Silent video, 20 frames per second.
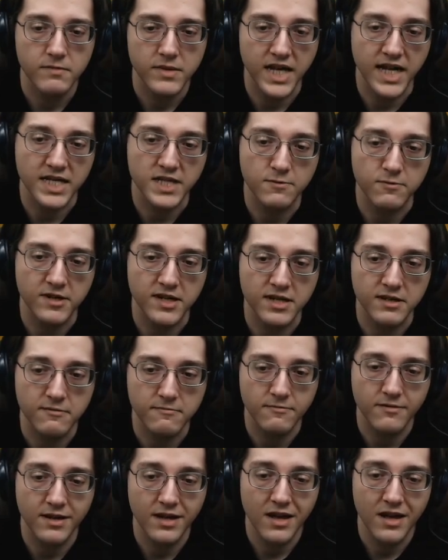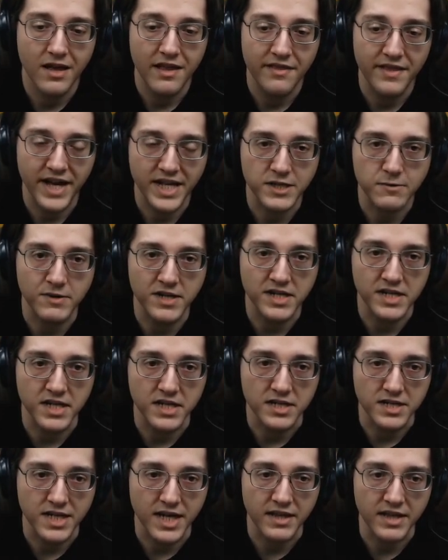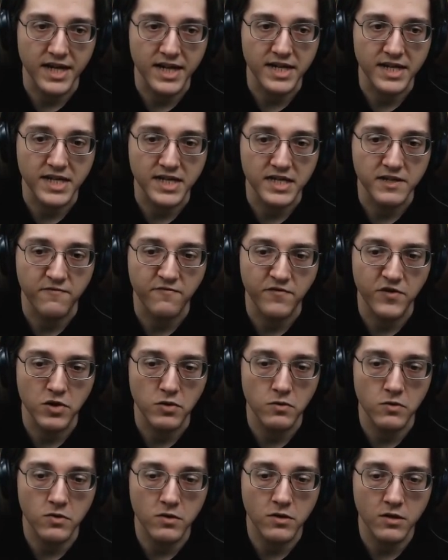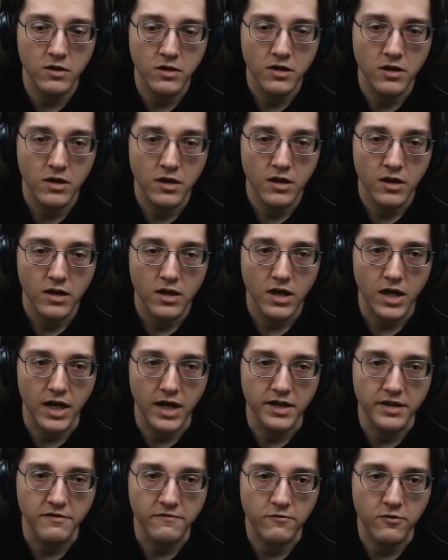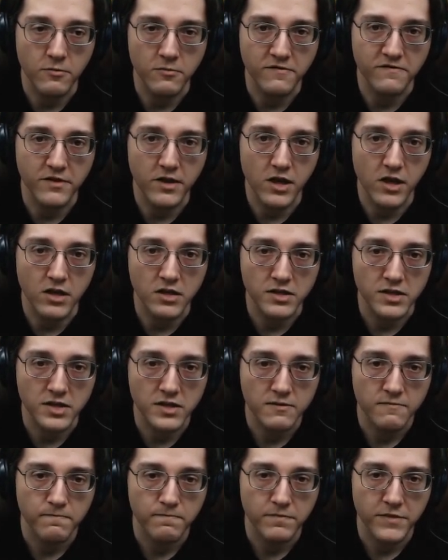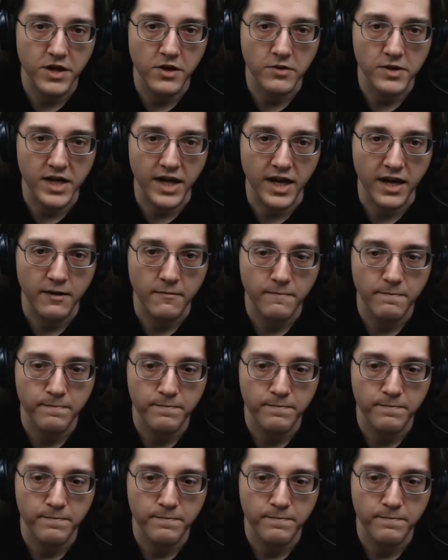That's what it. That's what it does. And then it needs fuel uh, in the form of logs. Okay.